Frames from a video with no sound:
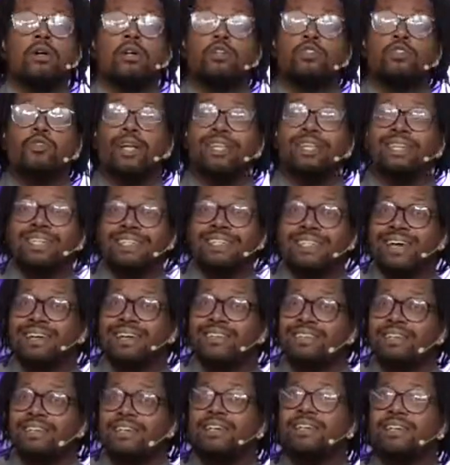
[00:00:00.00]
so that the
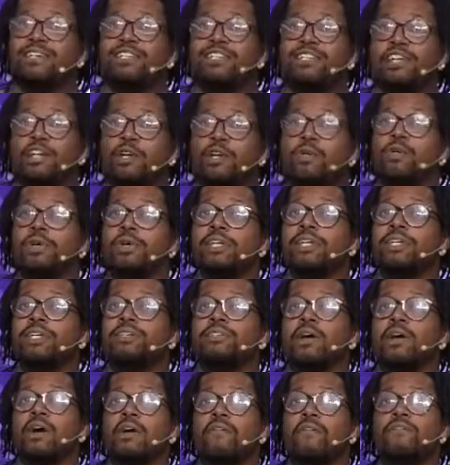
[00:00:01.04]
tested
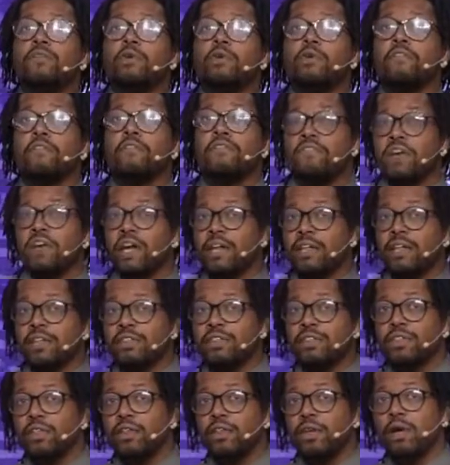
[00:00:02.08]
genuineness of your
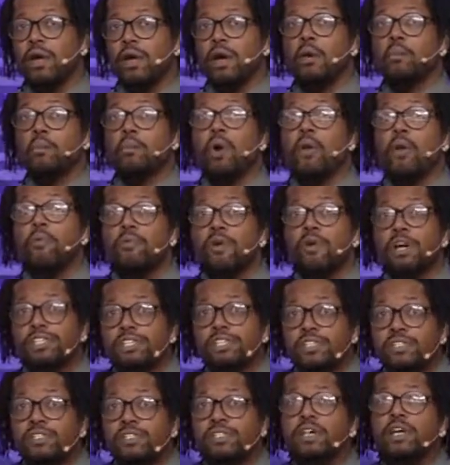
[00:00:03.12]
faith, more
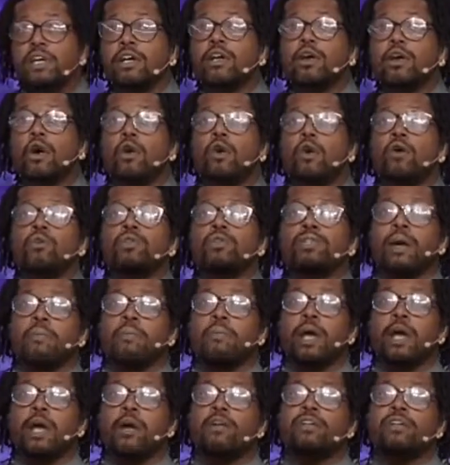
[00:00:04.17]
precious than gold
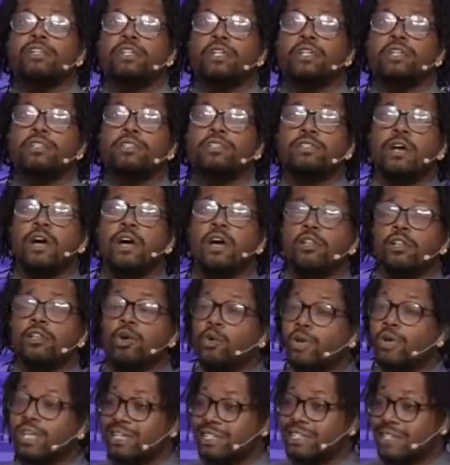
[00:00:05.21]
that perishes,
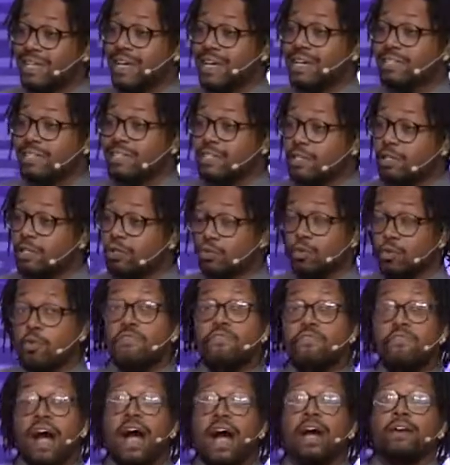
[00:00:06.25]
though it is tested through
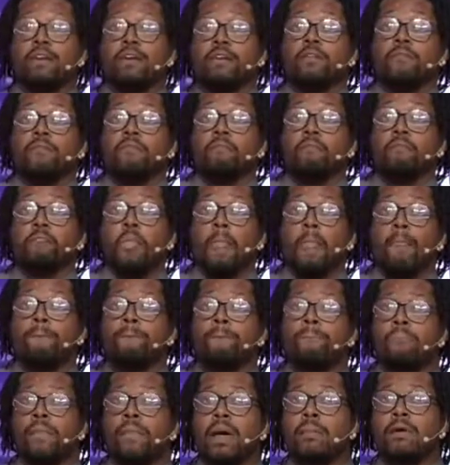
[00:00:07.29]
fire,
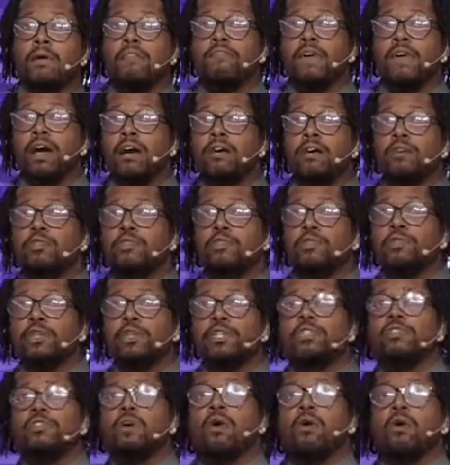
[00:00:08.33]
may be found to
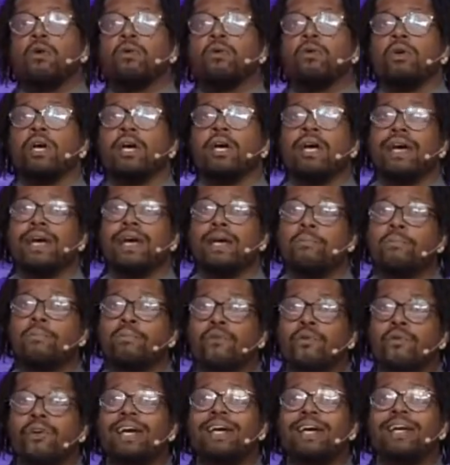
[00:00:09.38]
result in
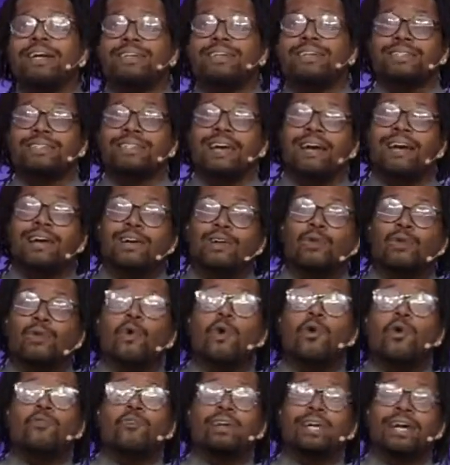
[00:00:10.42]
praise and
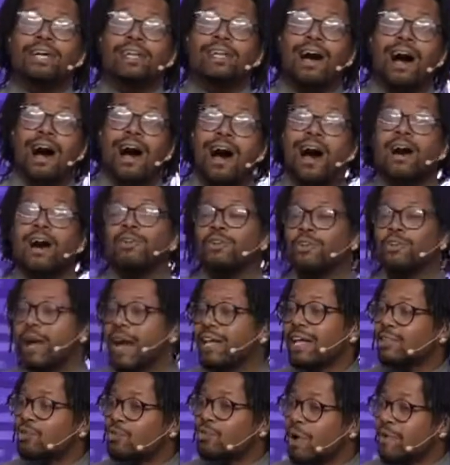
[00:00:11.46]
glory and honor
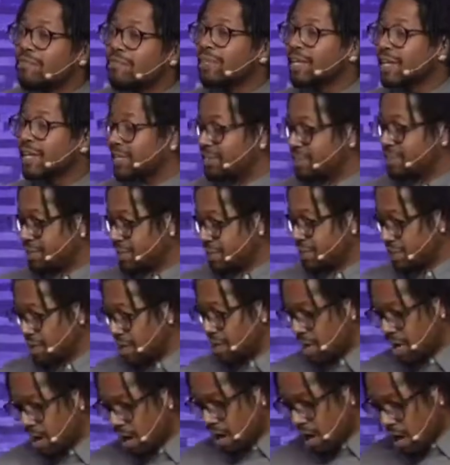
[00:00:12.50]
at the revelation
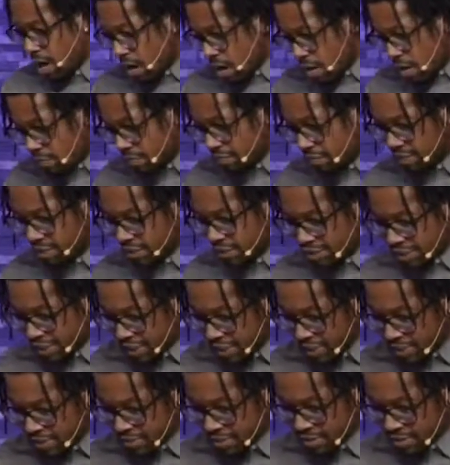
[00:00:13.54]
of
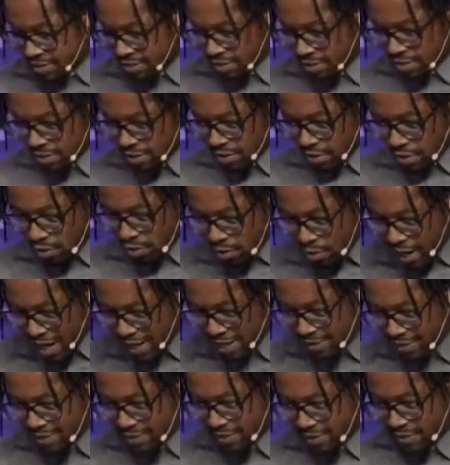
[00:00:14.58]
Jesus
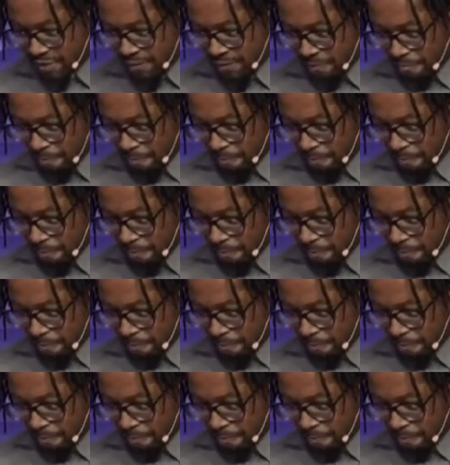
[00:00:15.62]
Christ.